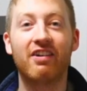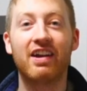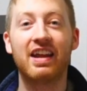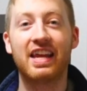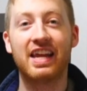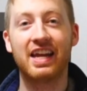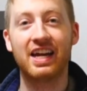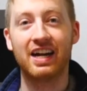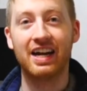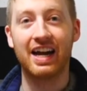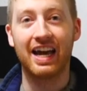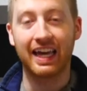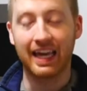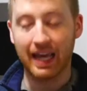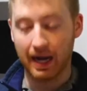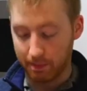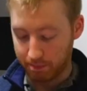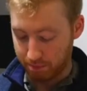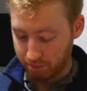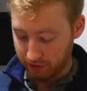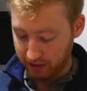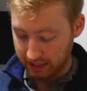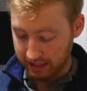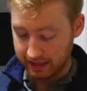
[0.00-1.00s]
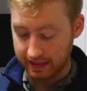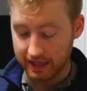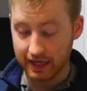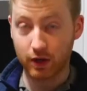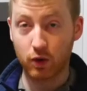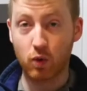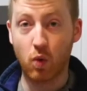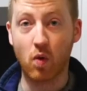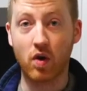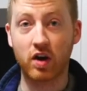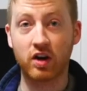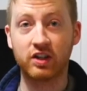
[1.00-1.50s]
Right here, I got a pretty
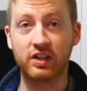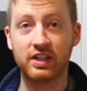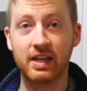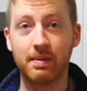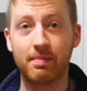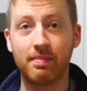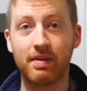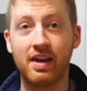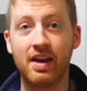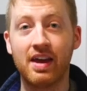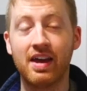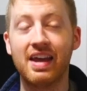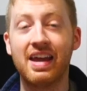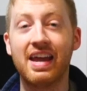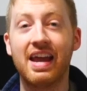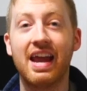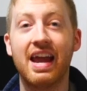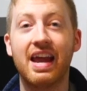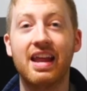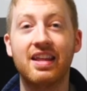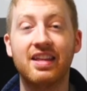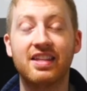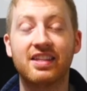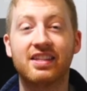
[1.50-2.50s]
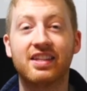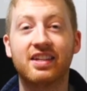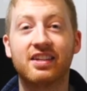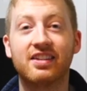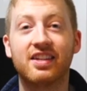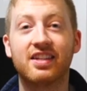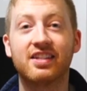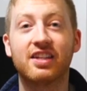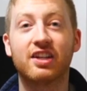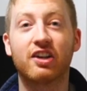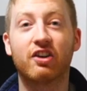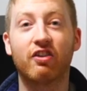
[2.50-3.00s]
thick quarter zip, and this still
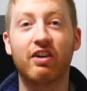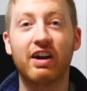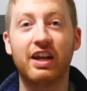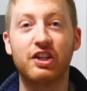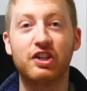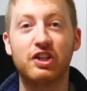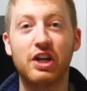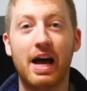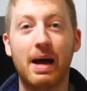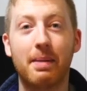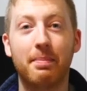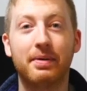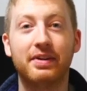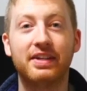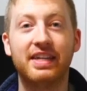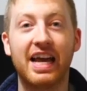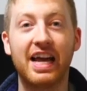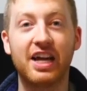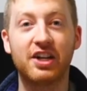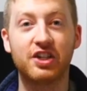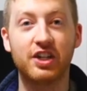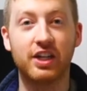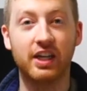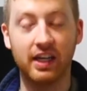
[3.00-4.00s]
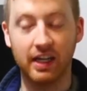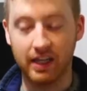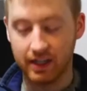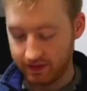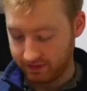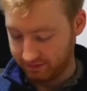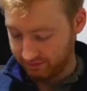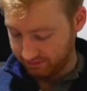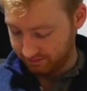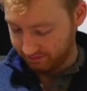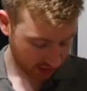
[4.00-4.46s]
does a great job attaching it.